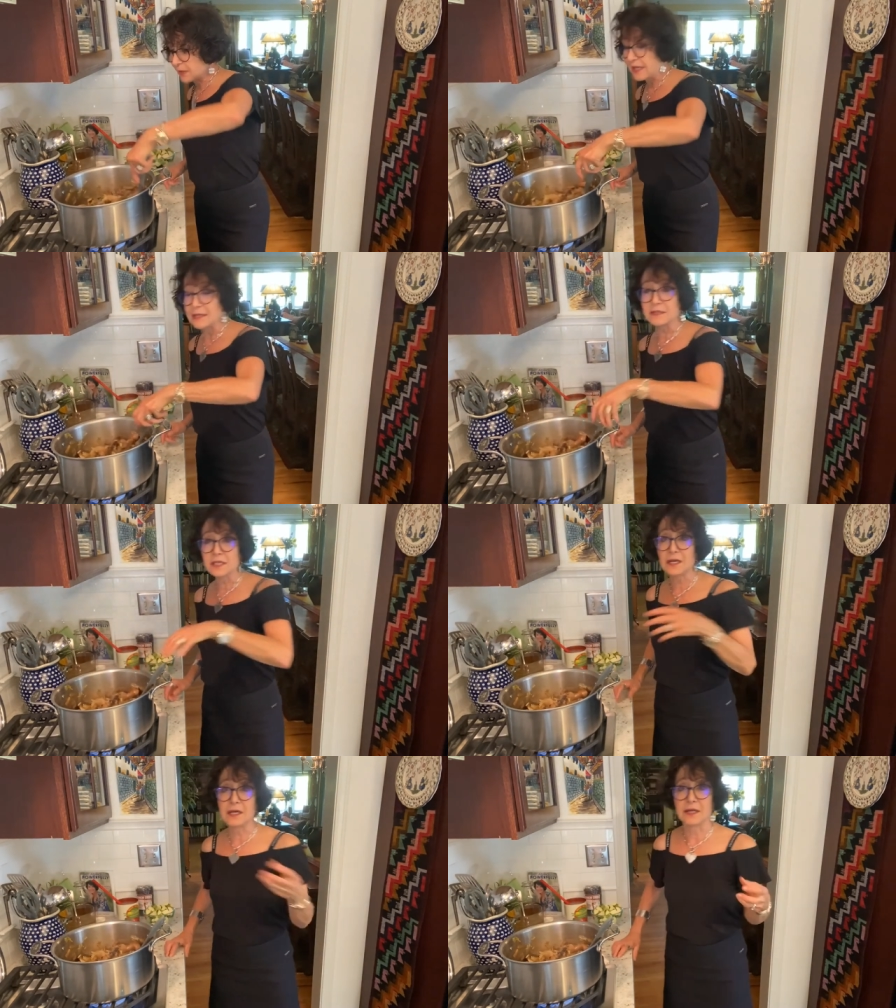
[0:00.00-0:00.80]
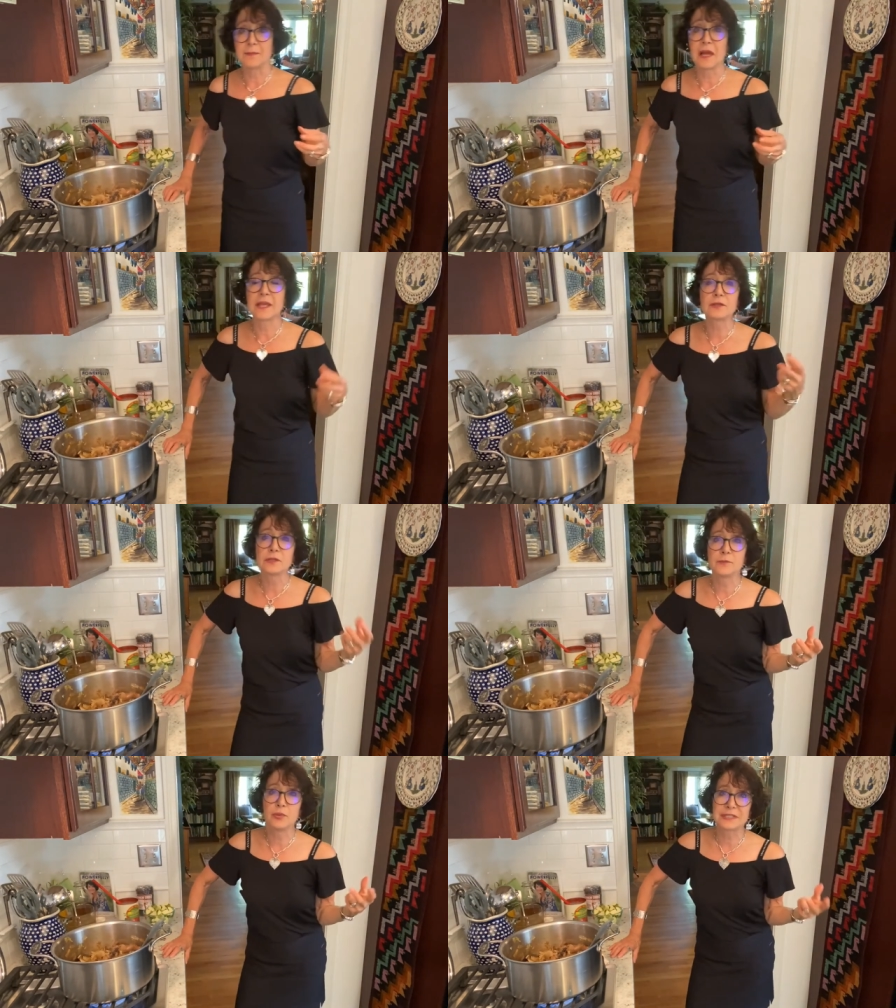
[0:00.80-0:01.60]
plain thyme. I could
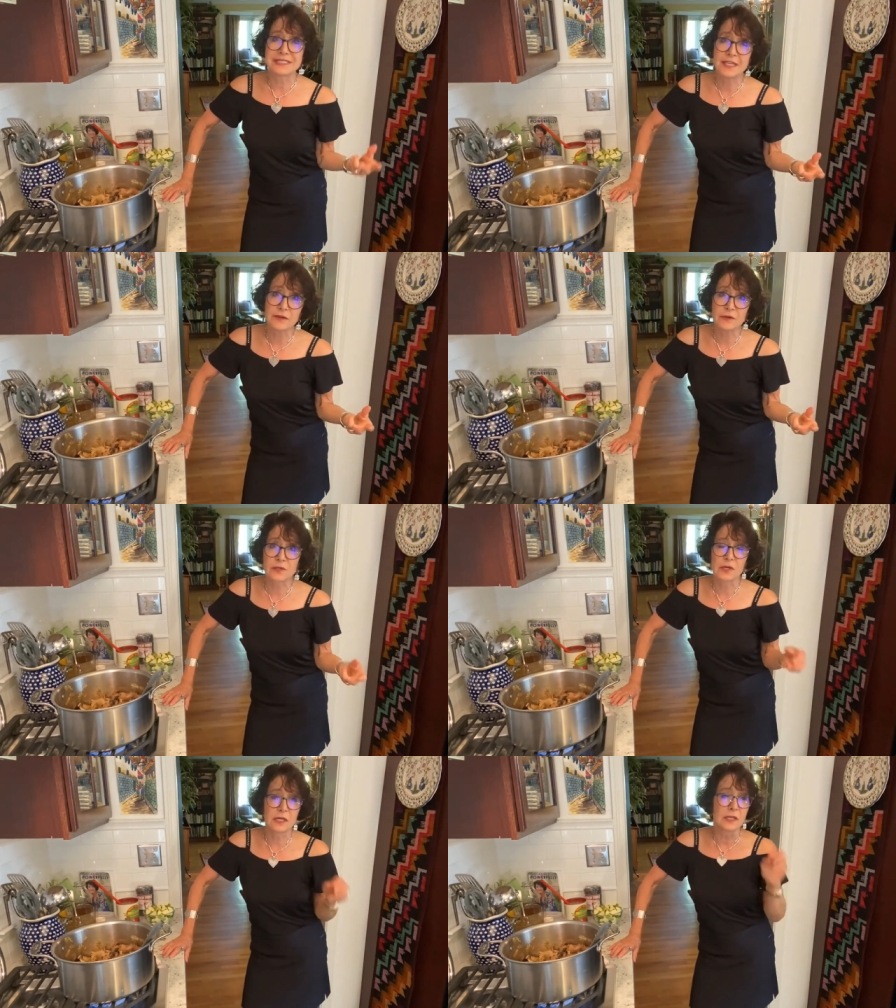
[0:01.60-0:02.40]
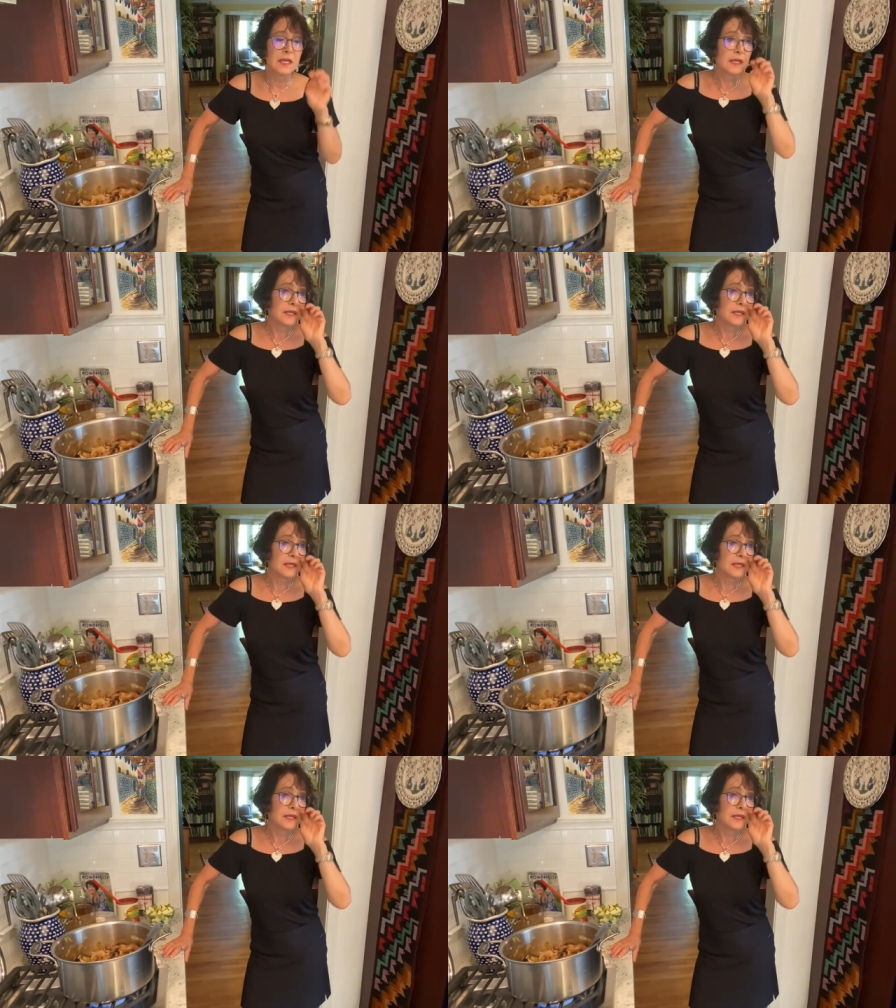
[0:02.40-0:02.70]
have put tarragon.